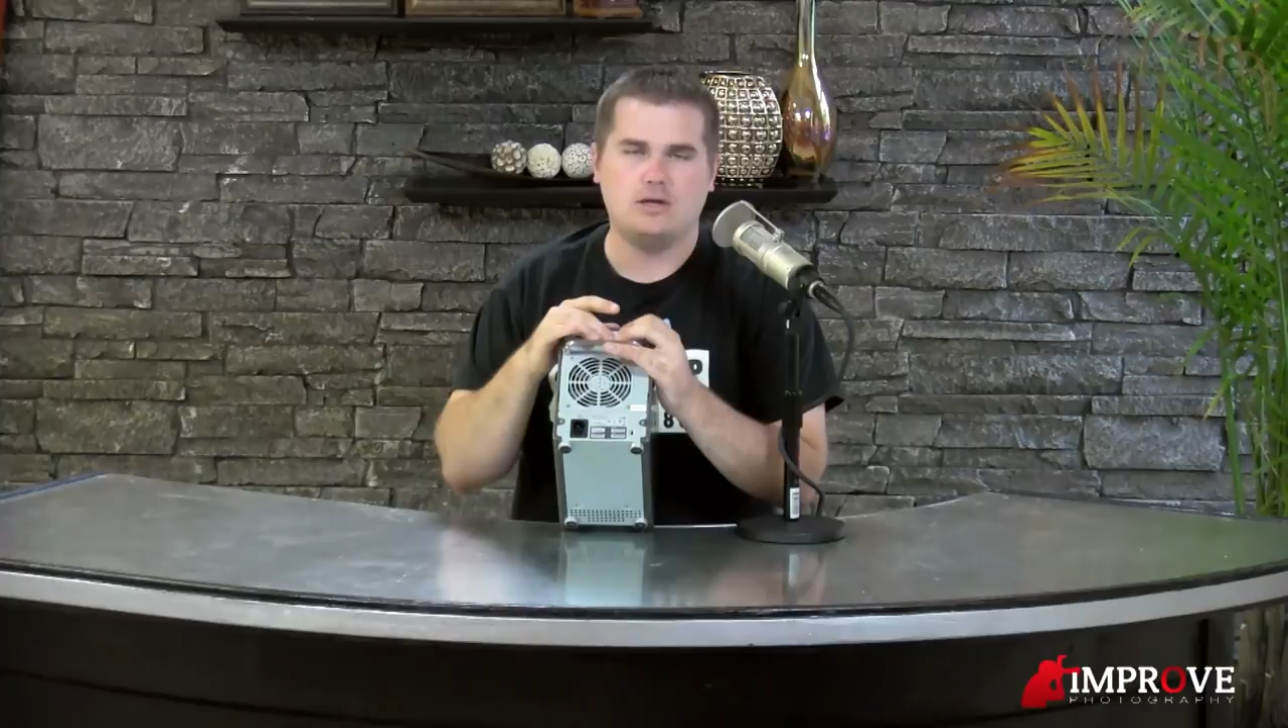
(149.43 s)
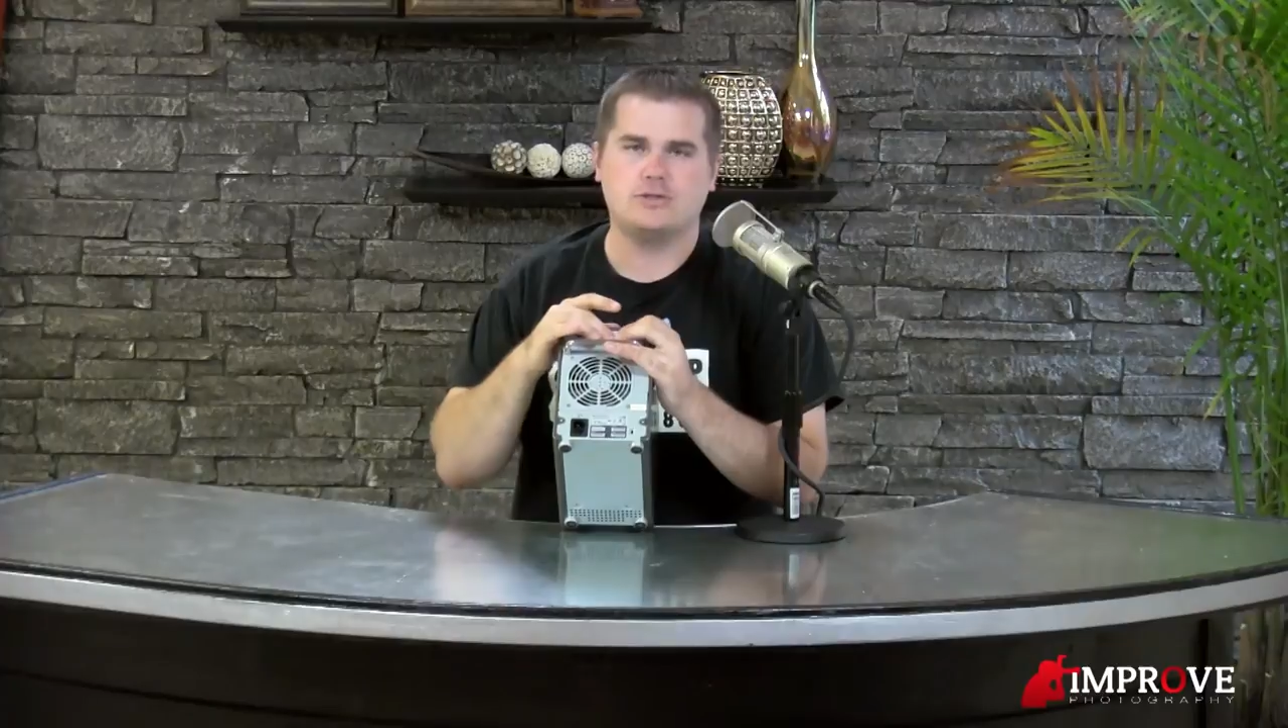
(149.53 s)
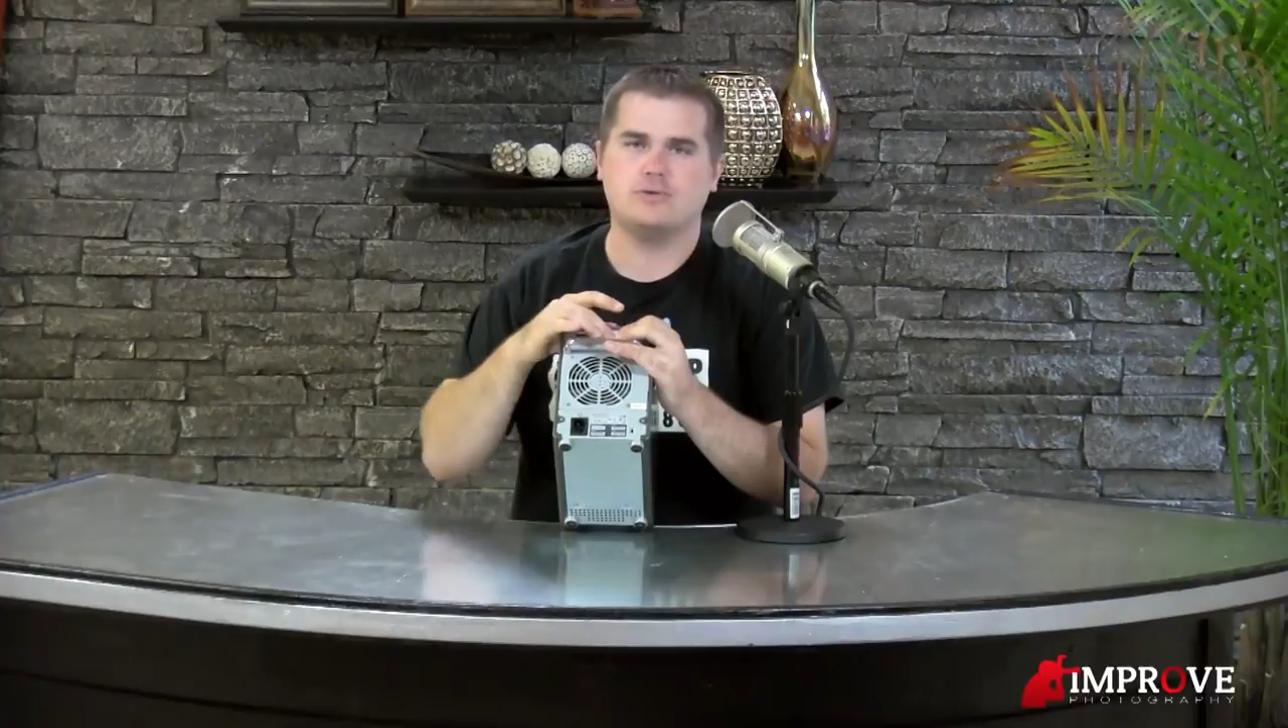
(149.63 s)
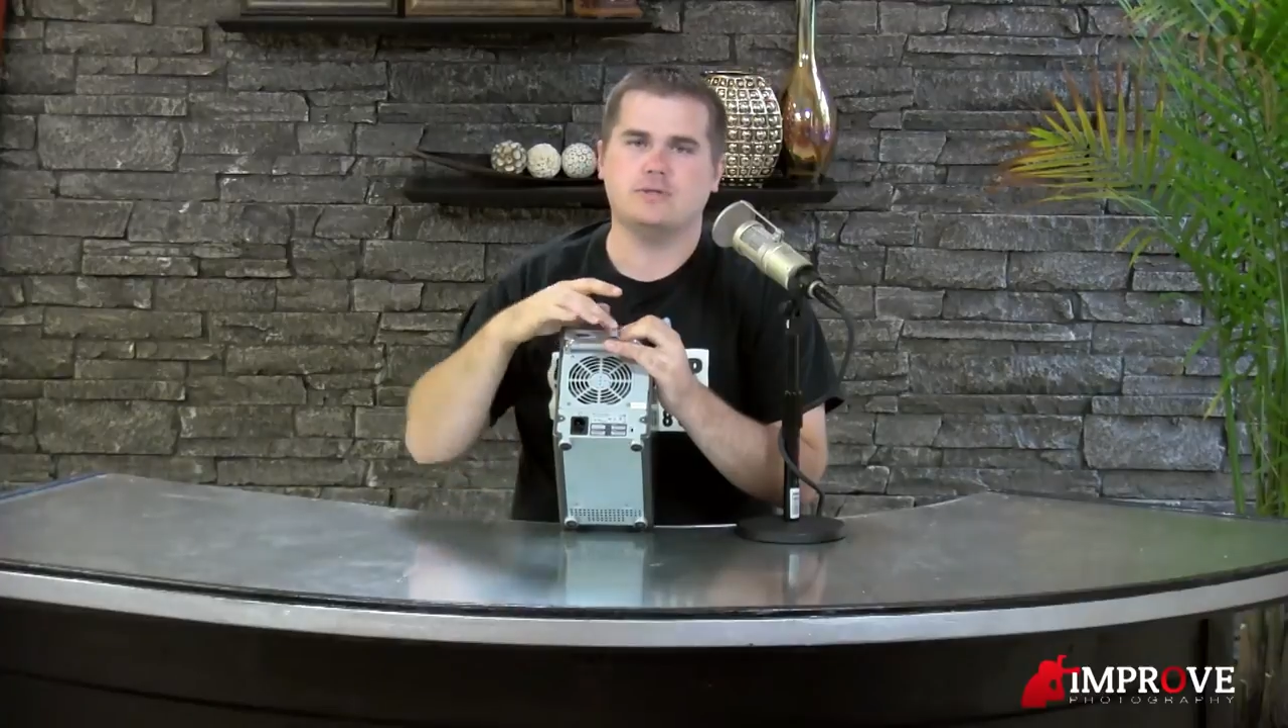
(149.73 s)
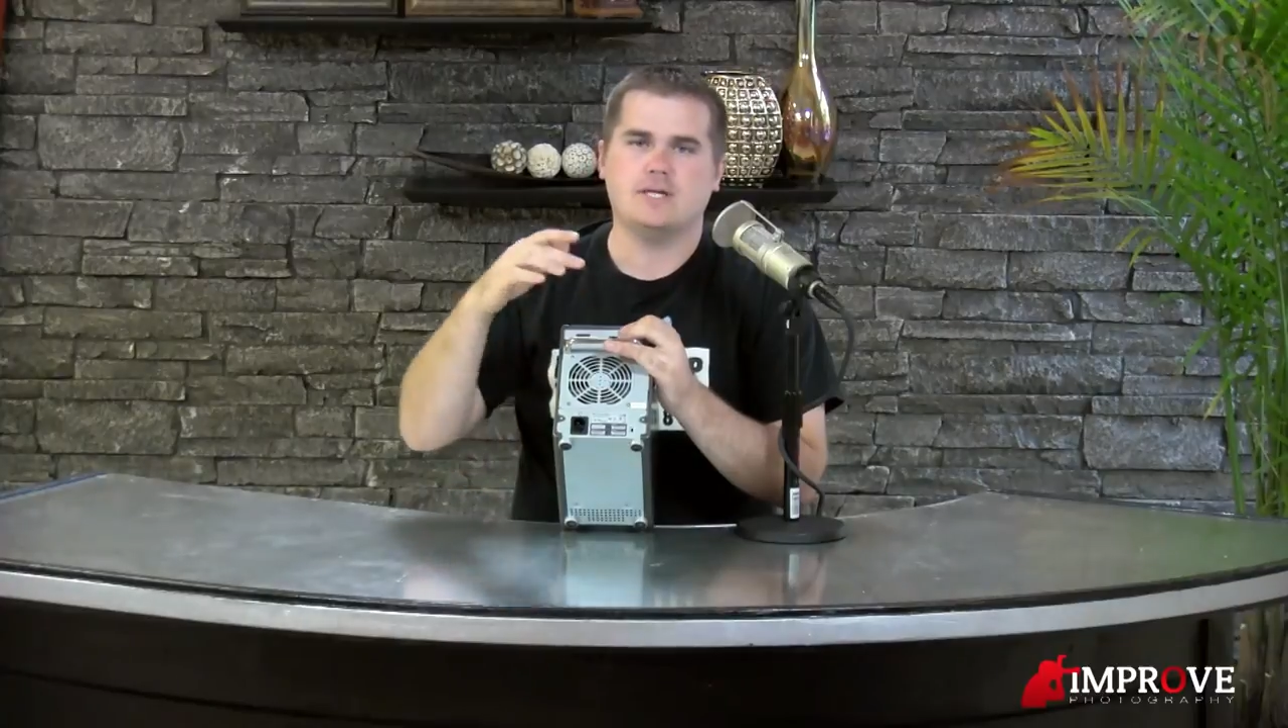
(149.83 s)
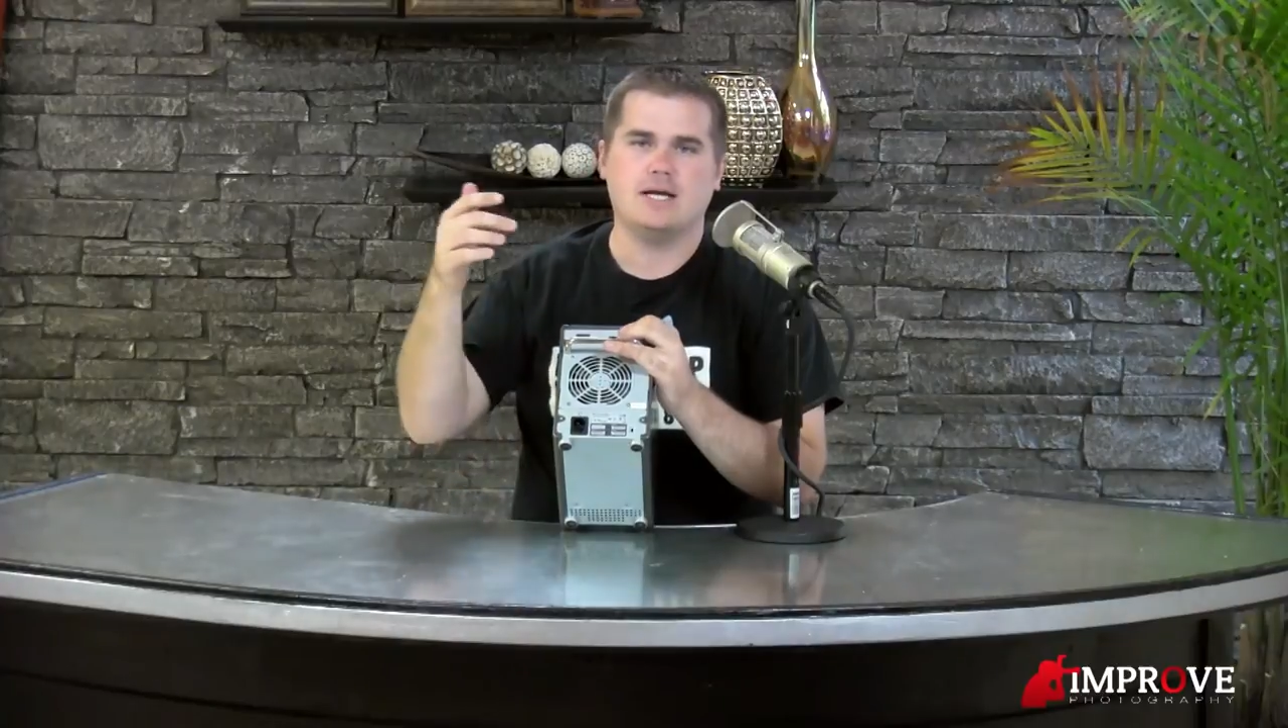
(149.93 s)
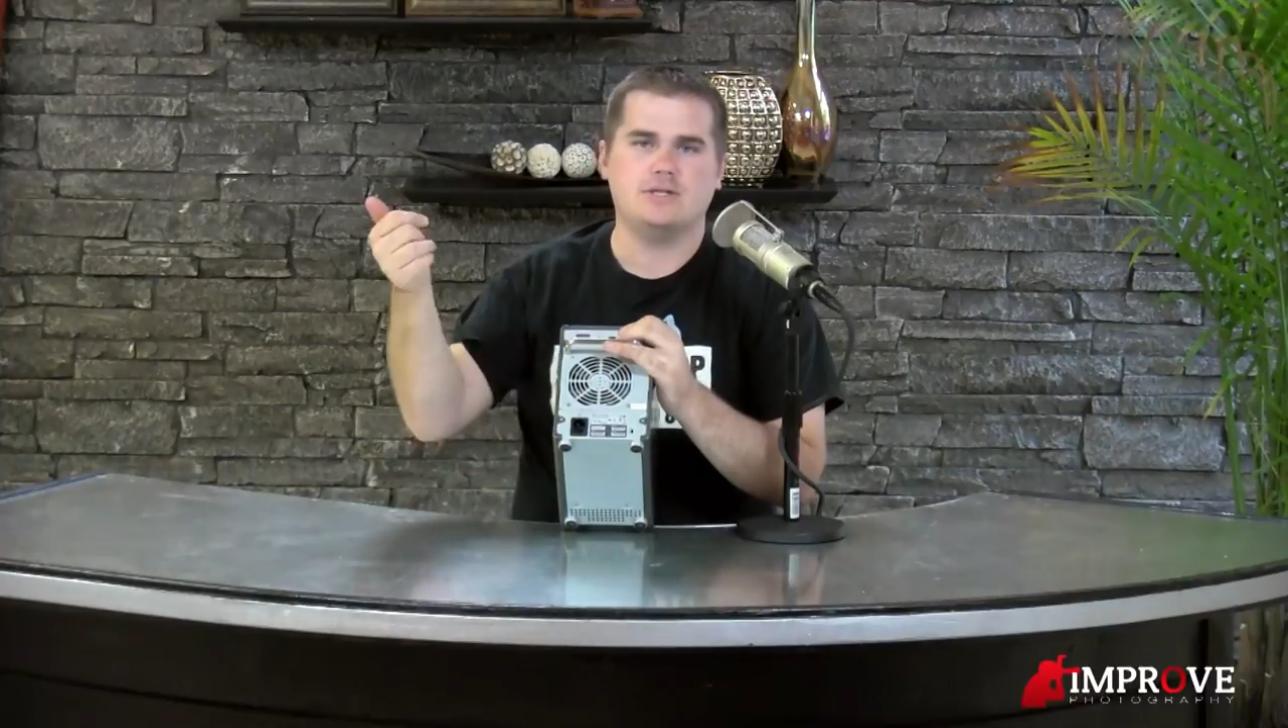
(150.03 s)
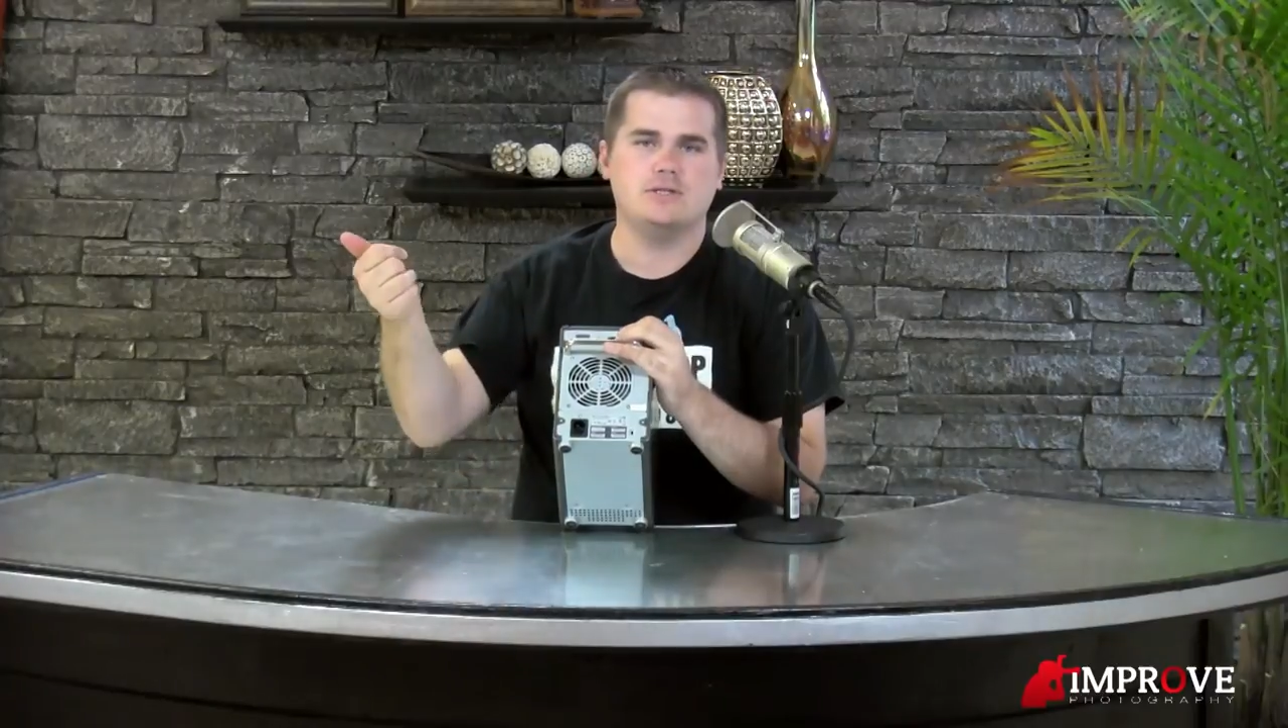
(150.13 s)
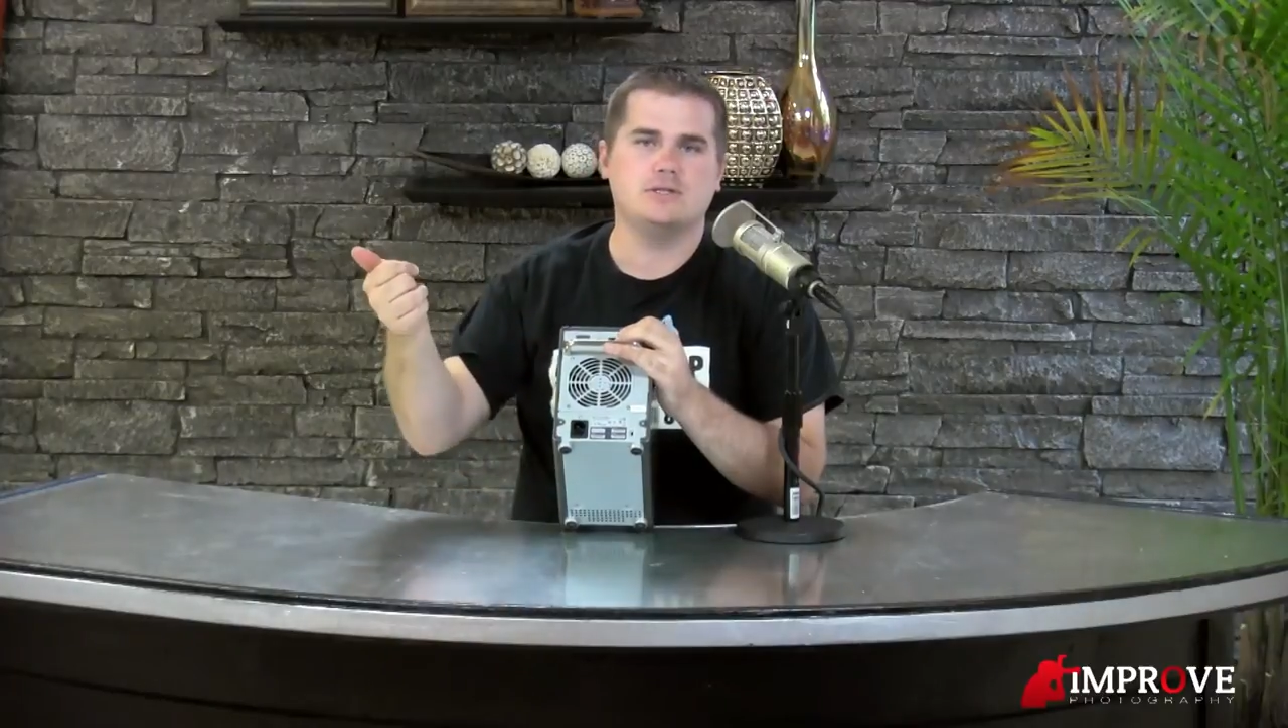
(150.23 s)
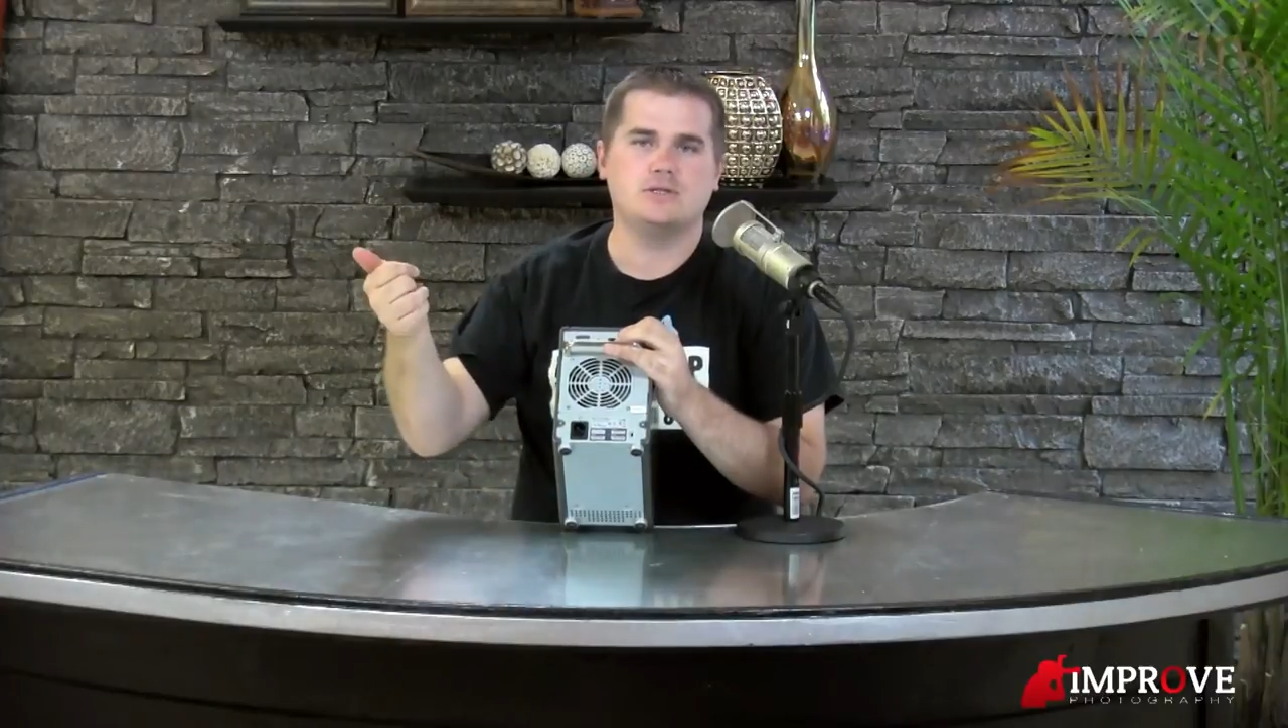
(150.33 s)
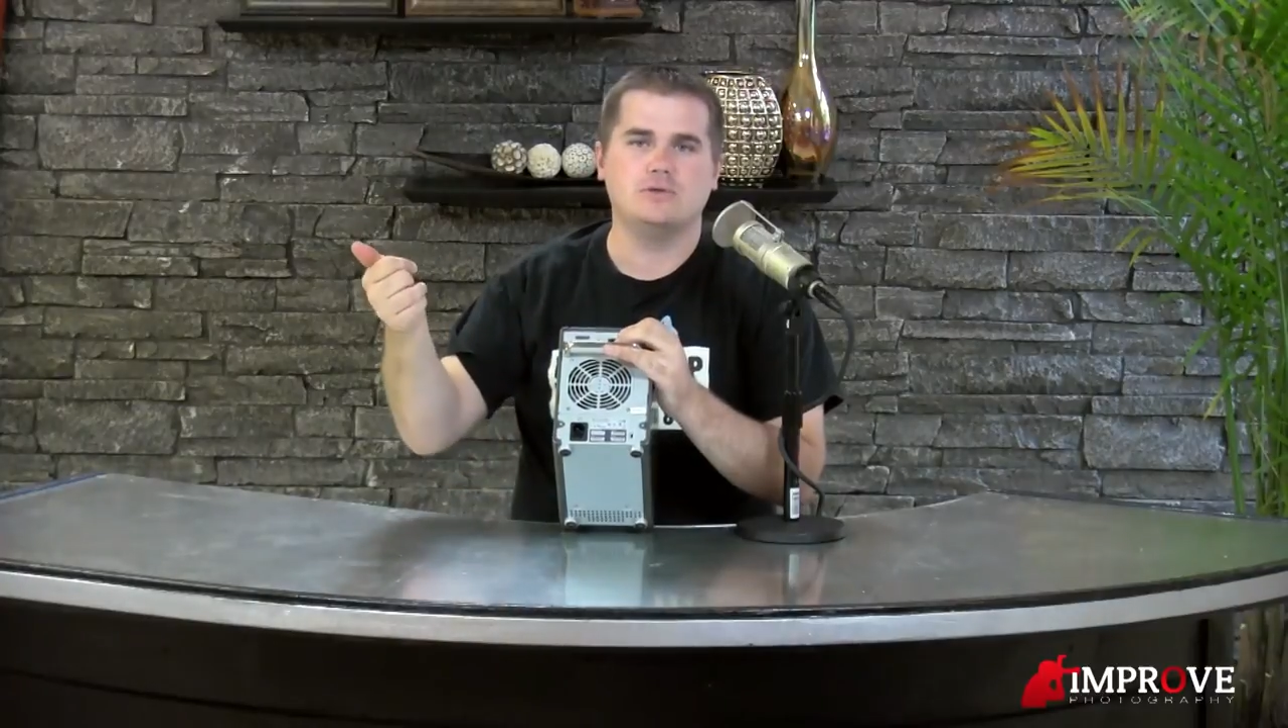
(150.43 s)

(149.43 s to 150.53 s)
also attaches